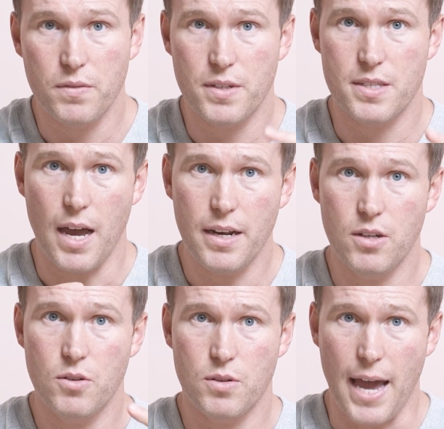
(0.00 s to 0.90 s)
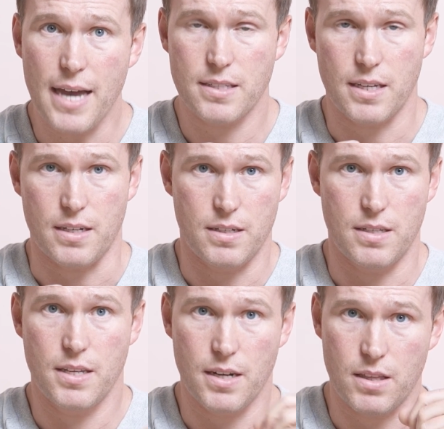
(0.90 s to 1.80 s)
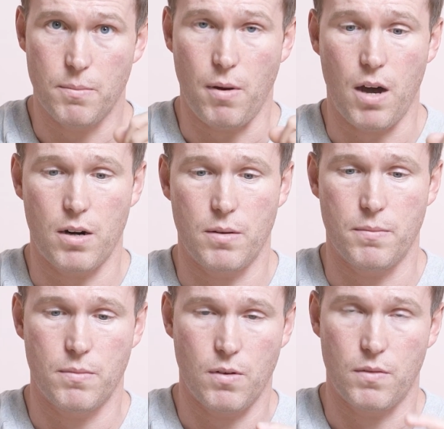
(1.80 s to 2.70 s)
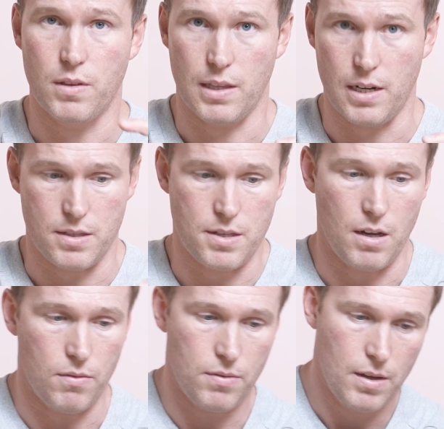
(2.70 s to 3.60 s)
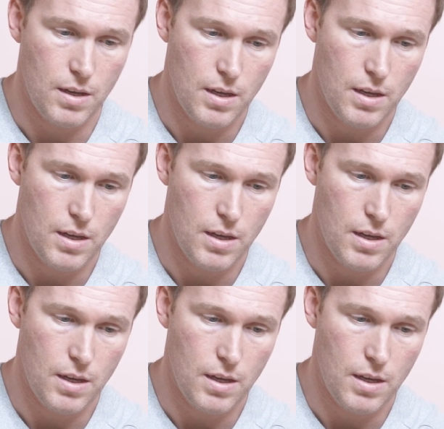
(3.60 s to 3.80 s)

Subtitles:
we've designed a new gasket to sit at the bottom of the lid itself.